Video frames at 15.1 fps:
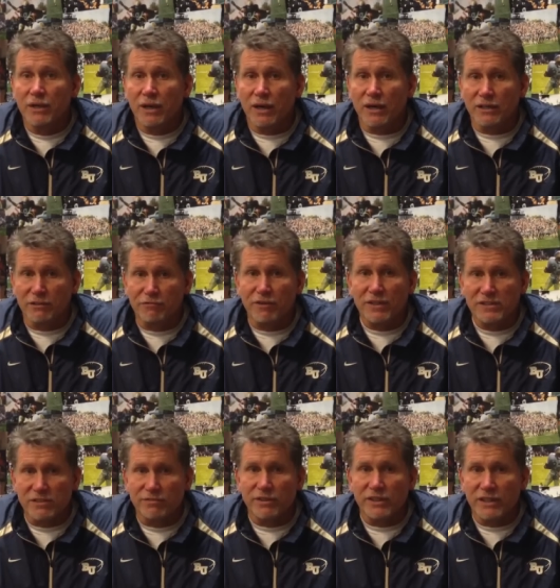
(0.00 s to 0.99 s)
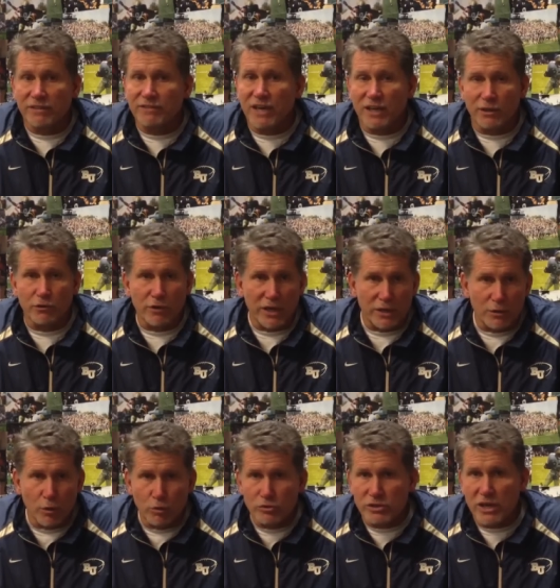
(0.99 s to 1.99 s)
uh, defensively they've got a great
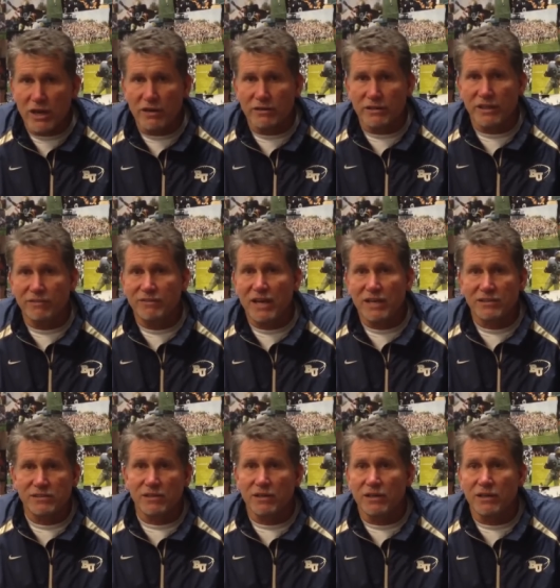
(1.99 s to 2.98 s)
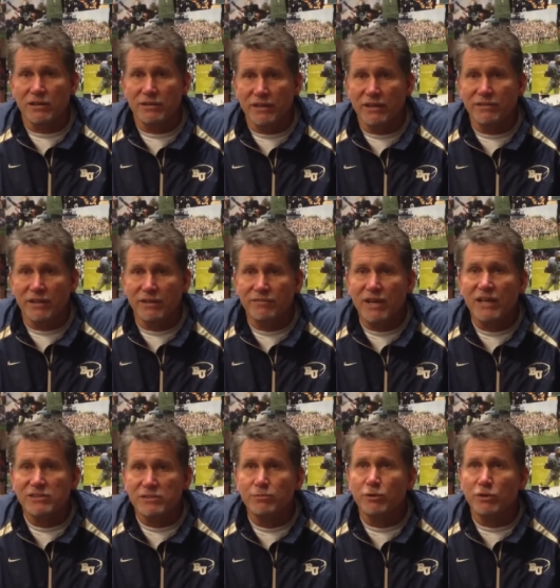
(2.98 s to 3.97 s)
nose guard, and they've got uh, they, have
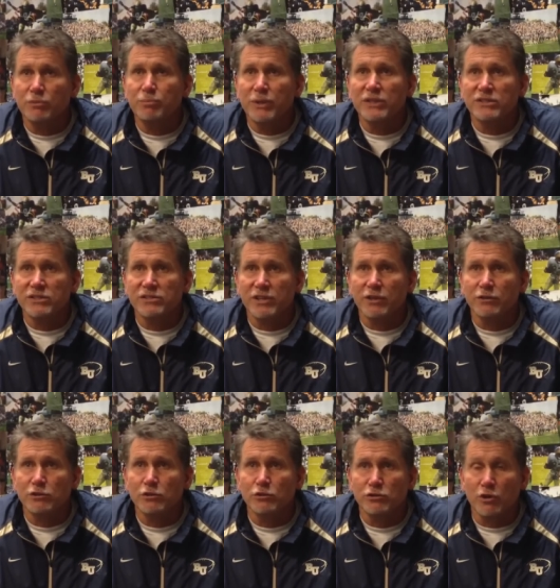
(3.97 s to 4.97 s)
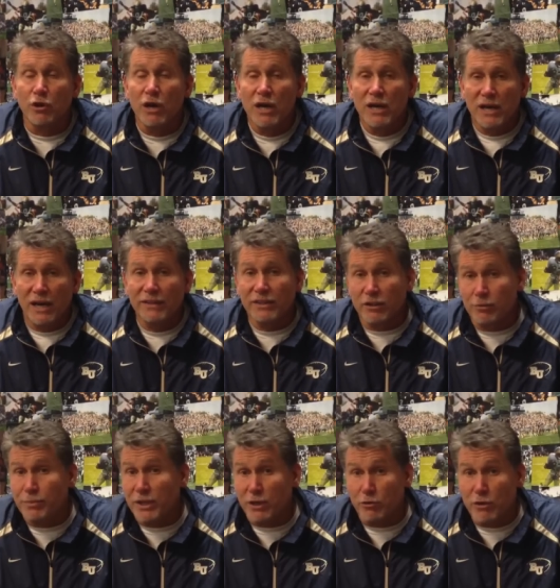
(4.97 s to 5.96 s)
got some good pieces there too. So I think it'll
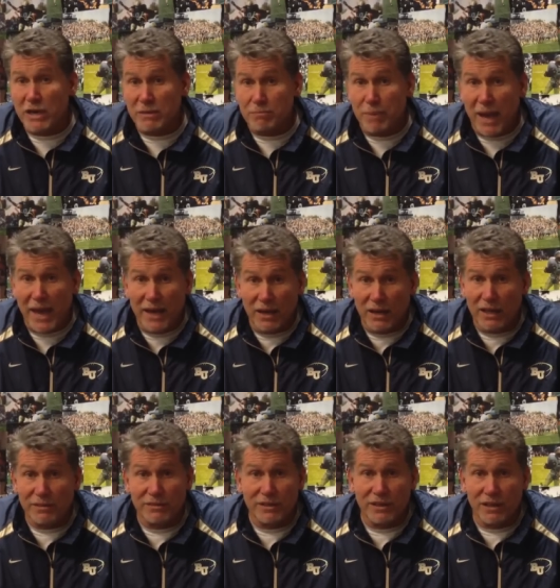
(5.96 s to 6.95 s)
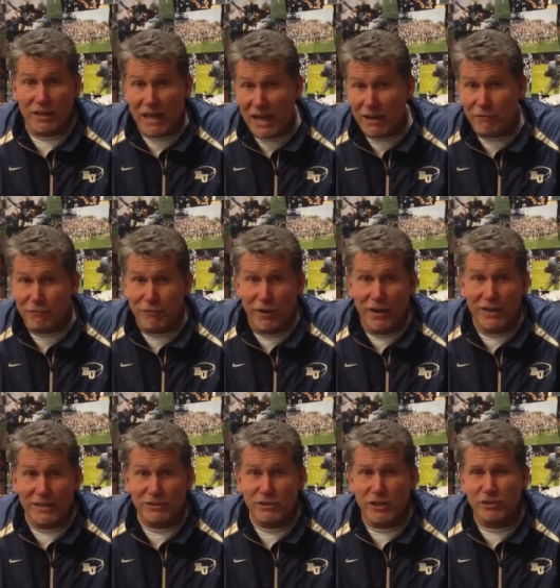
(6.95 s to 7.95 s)
be a great battle. I th- a lot of
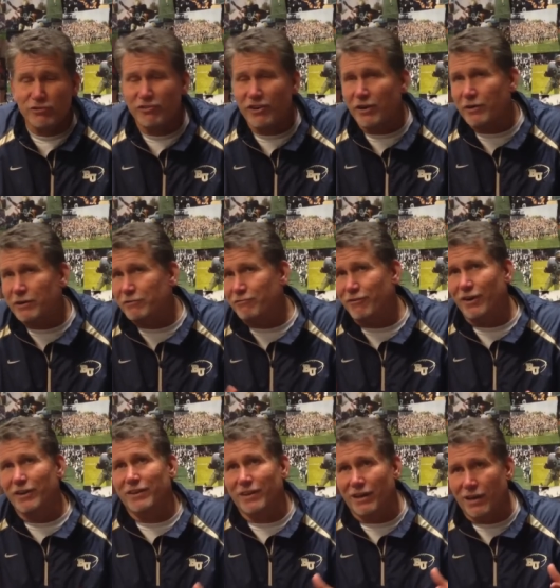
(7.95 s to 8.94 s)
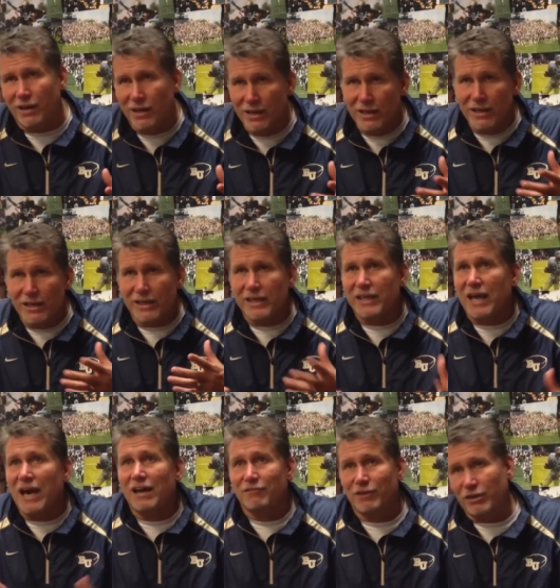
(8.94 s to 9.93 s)
fun. It's it's very fun to get
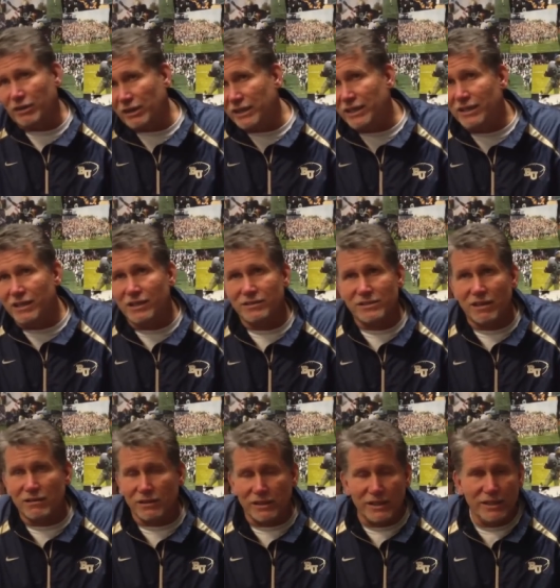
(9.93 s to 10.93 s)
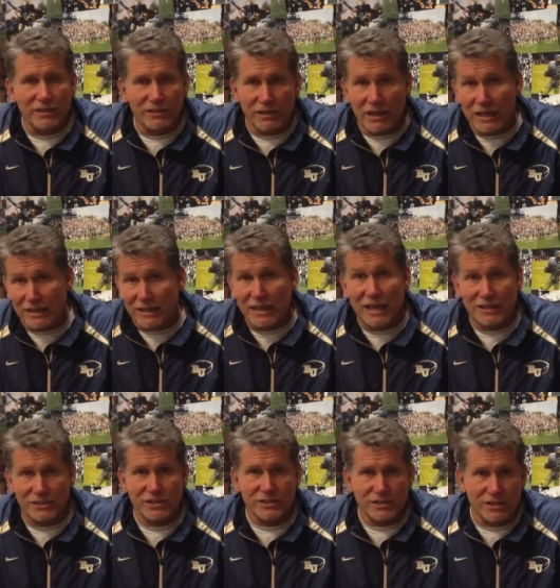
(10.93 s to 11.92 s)
out of our league because our league not
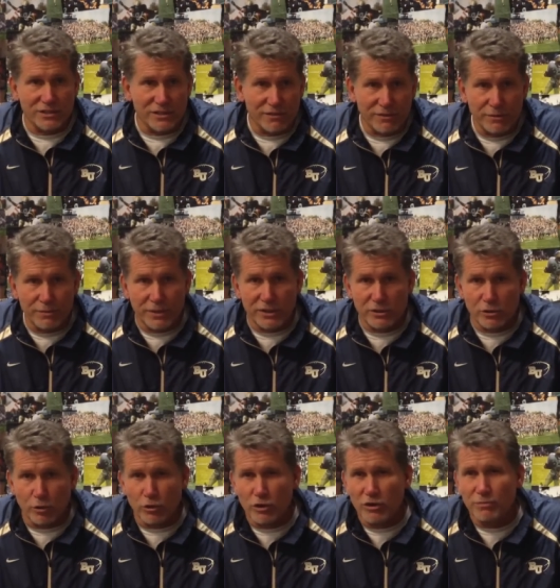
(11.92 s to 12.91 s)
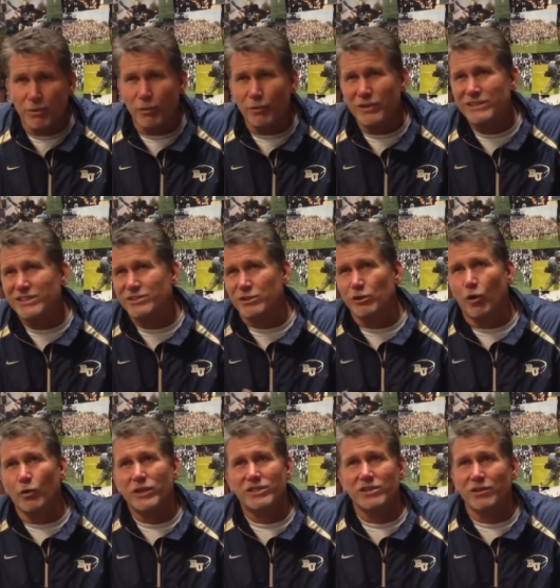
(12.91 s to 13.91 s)
not just because everybody's so good, but we just
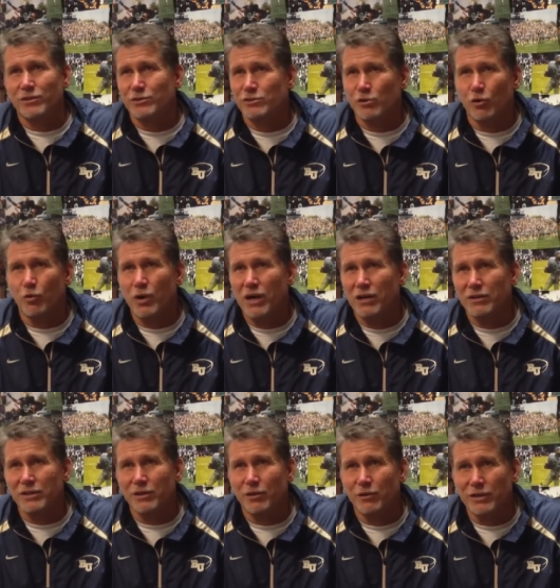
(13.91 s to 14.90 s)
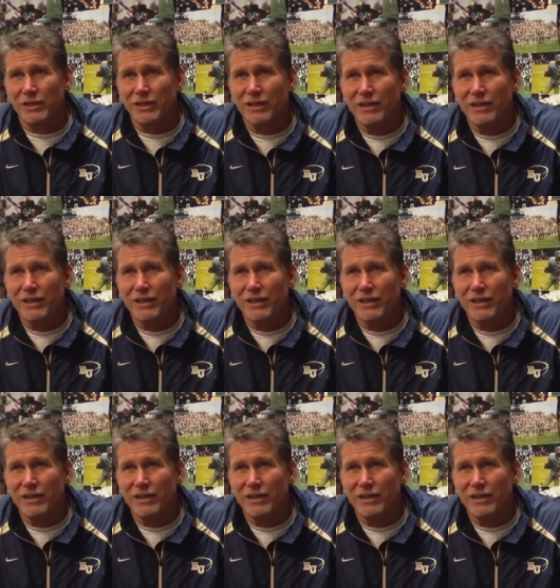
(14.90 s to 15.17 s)
know each other so well, you know. And